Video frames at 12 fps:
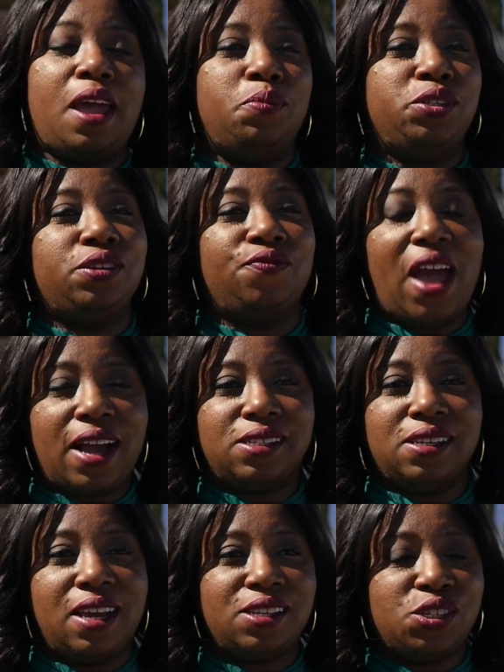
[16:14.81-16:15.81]
able to
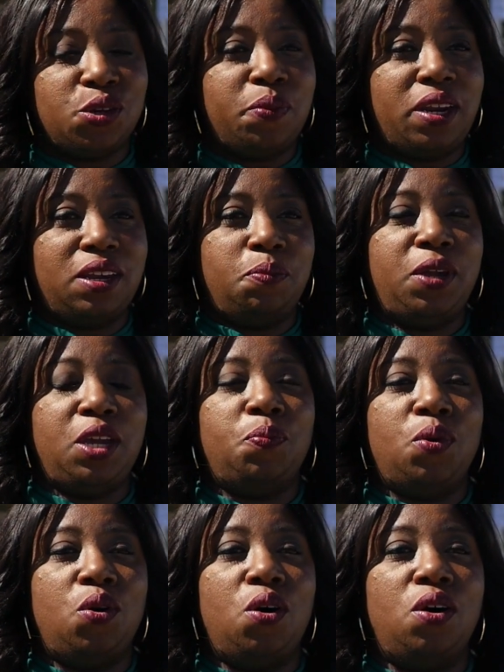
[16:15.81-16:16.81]
vaccinate so many
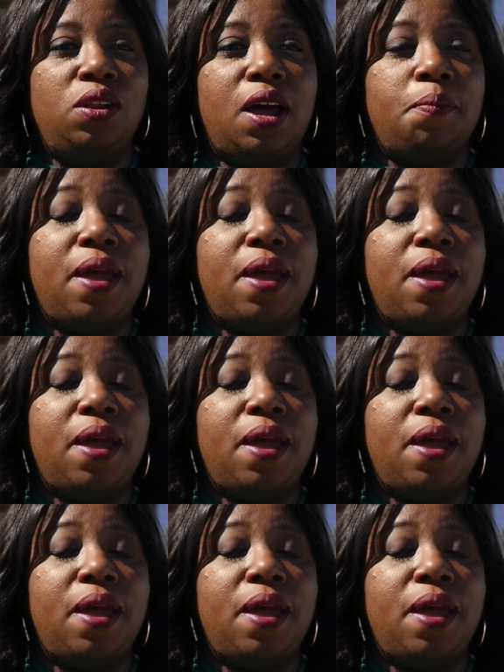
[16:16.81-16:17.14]
people,